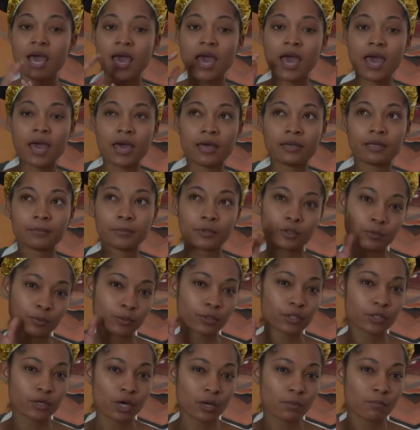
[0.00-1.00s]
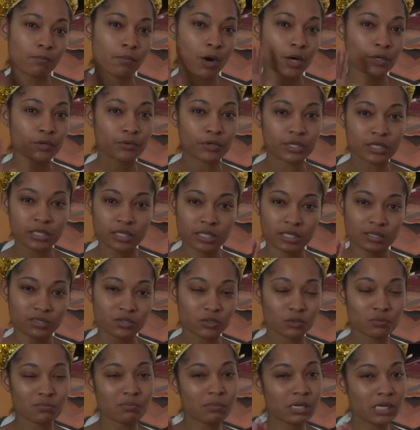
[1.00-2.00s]
and I'm going to put it on moderate heat,
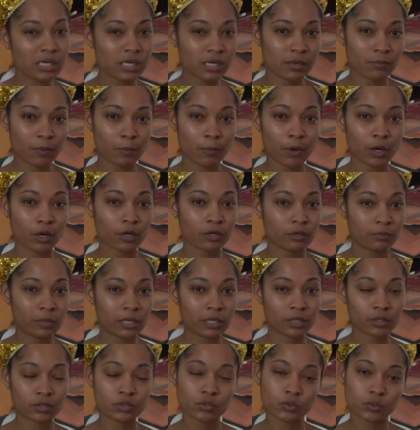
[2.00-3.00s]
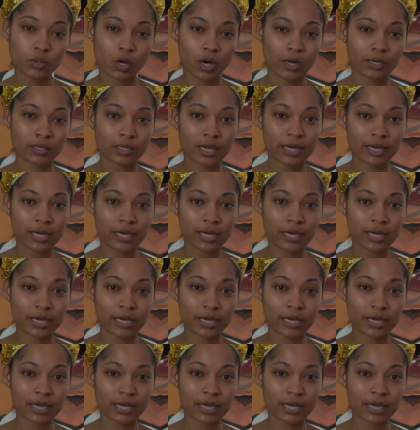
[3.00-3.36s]
so medium. I'm not going to make it too hot.